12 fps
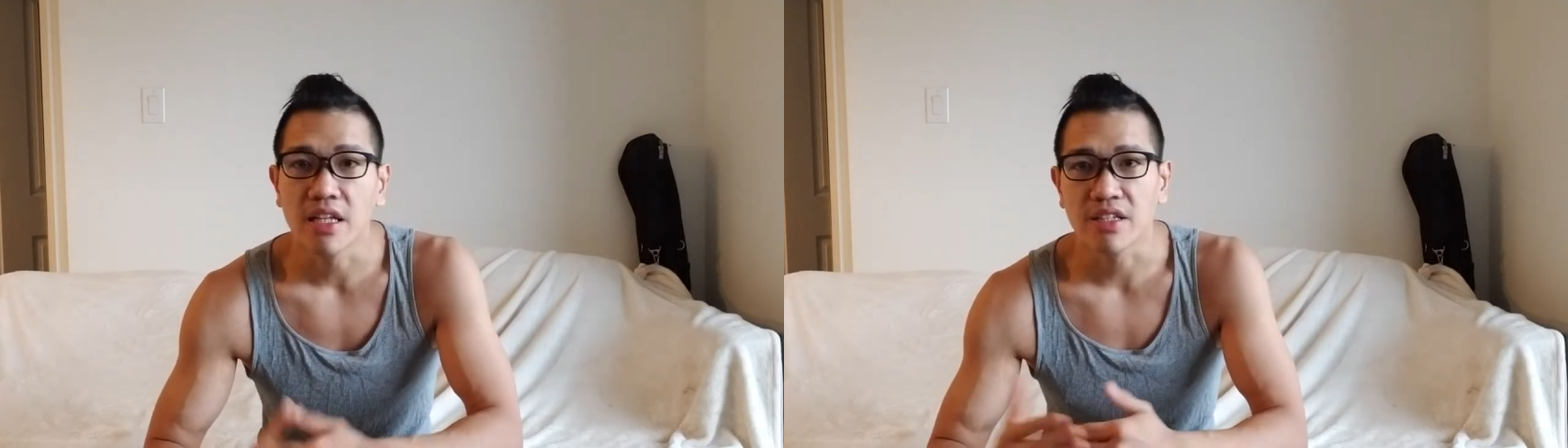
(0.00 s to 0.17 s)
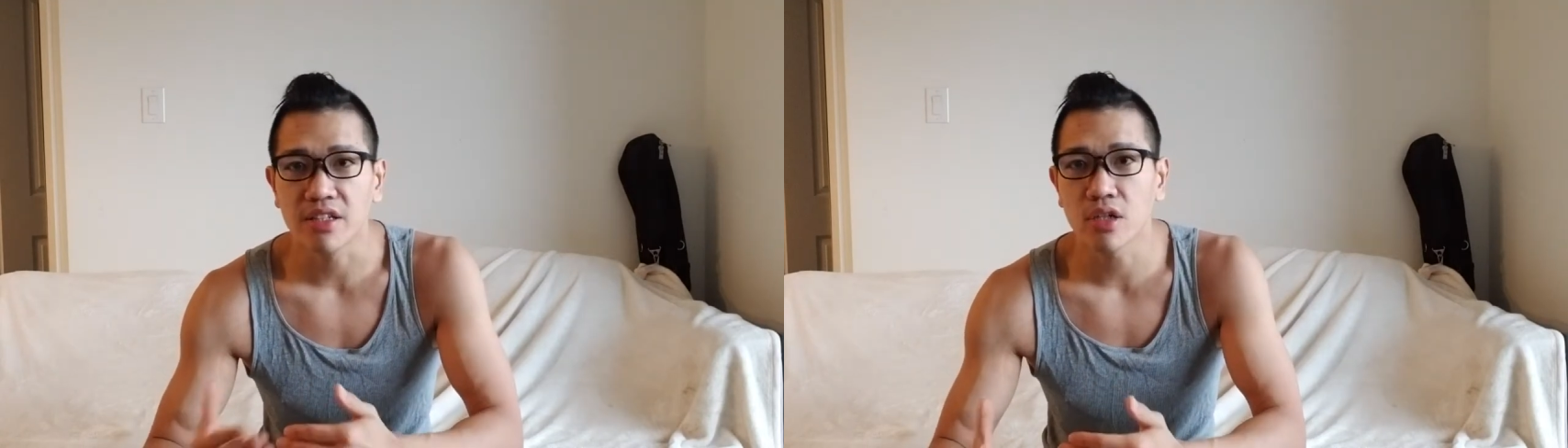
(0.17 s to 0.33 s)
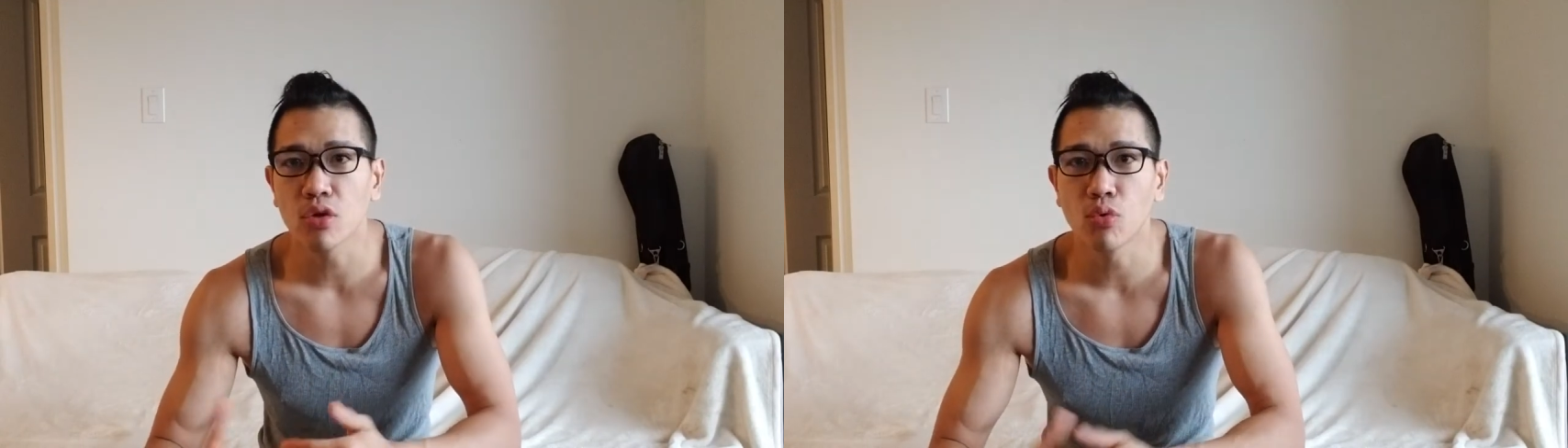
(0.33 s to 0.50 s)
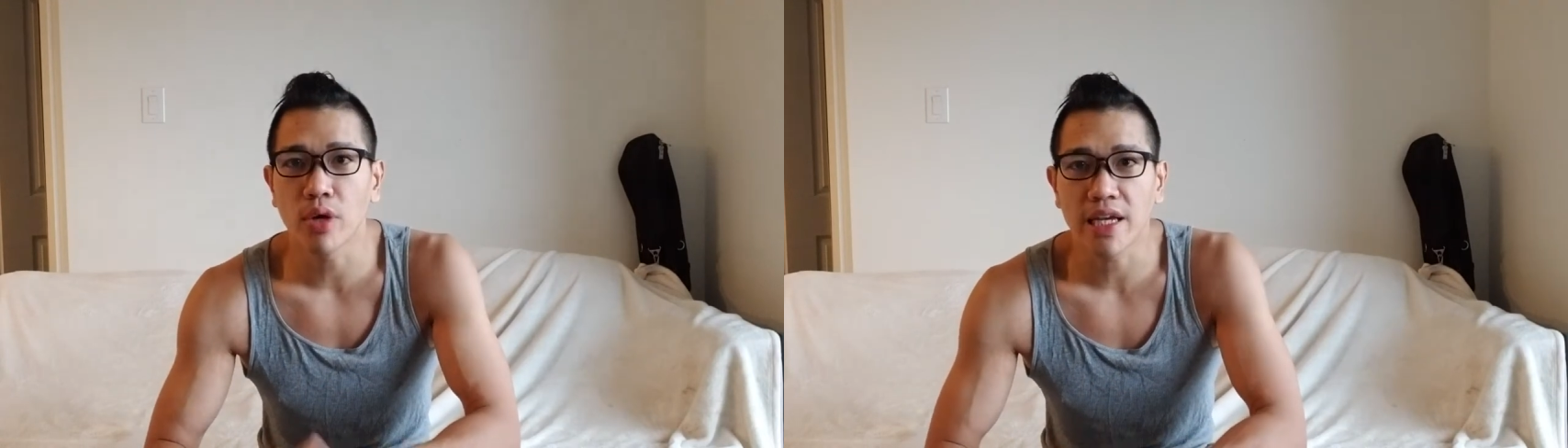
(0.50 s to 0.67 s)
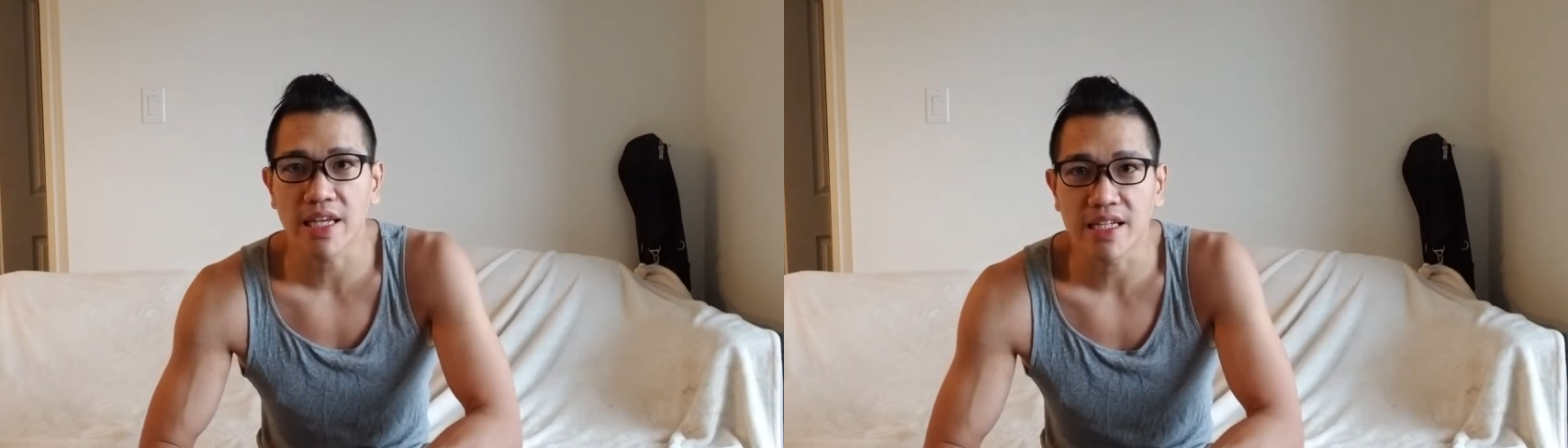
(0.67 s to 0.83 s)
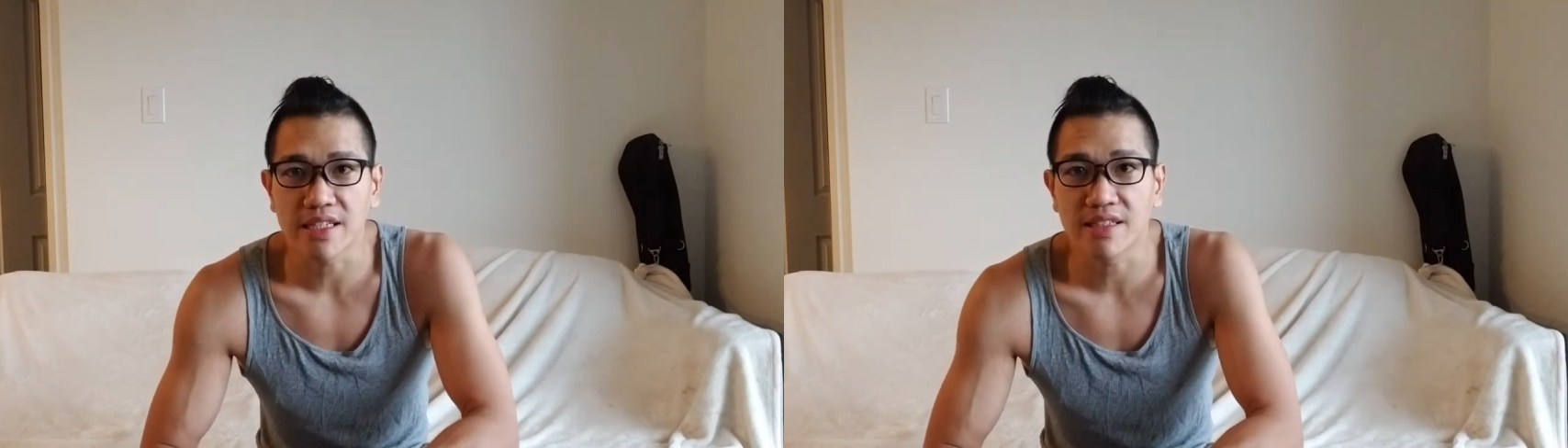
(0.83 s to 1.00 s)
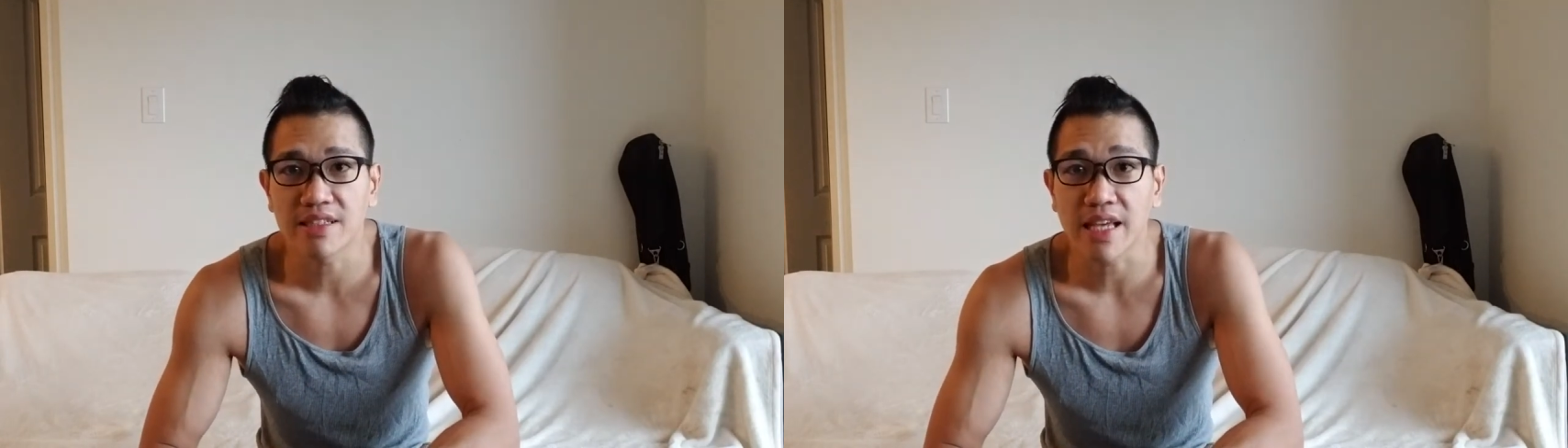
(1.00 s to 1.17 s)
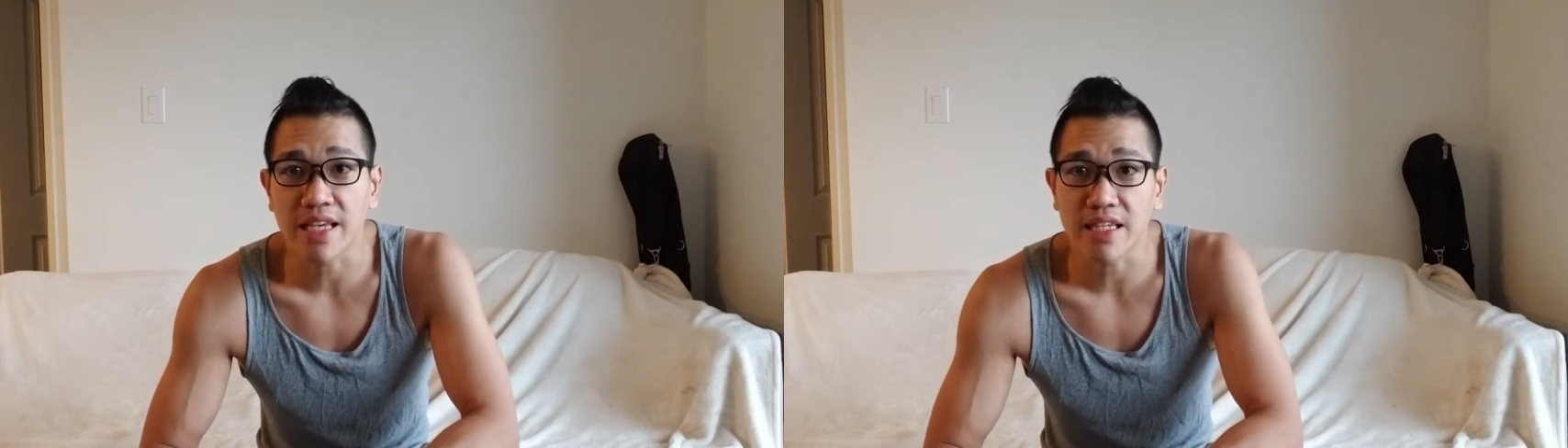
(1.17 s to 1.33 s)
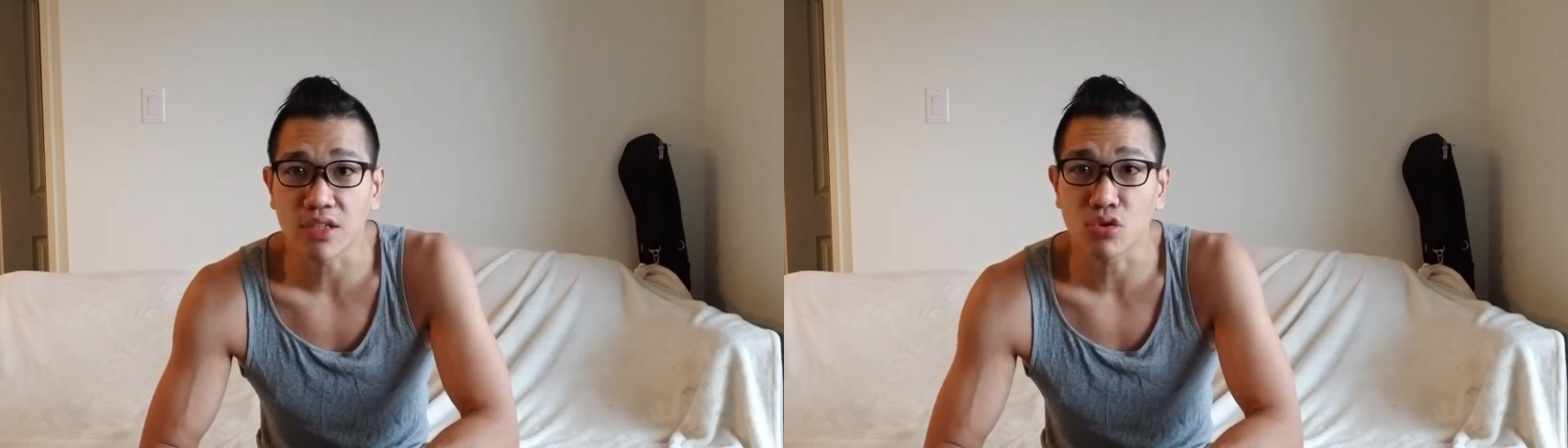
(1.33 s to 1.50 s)
The other way is
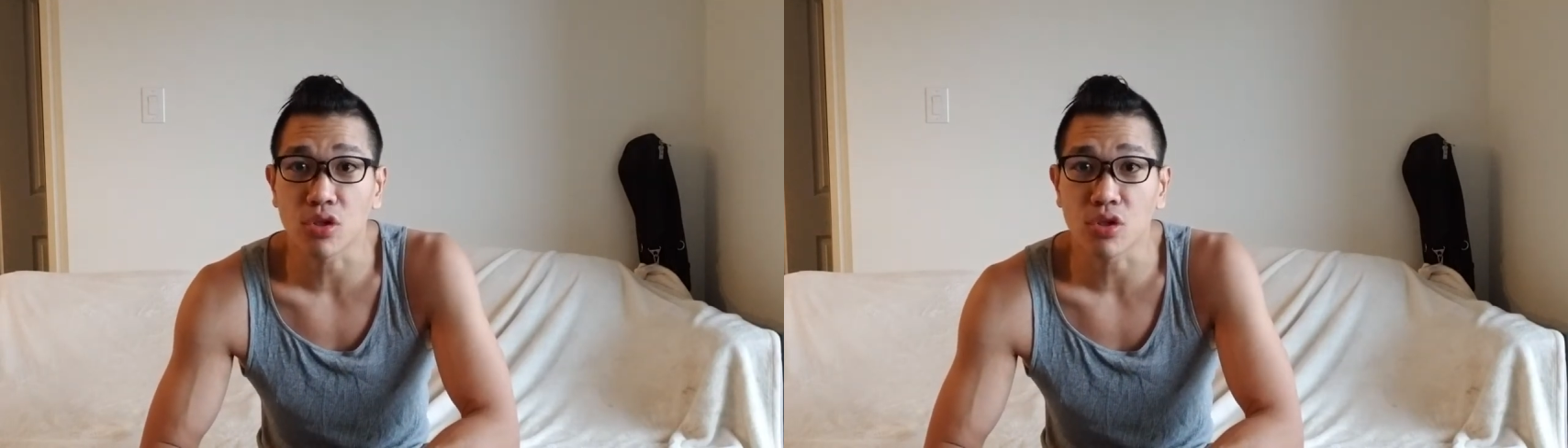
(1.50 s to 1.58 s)
taking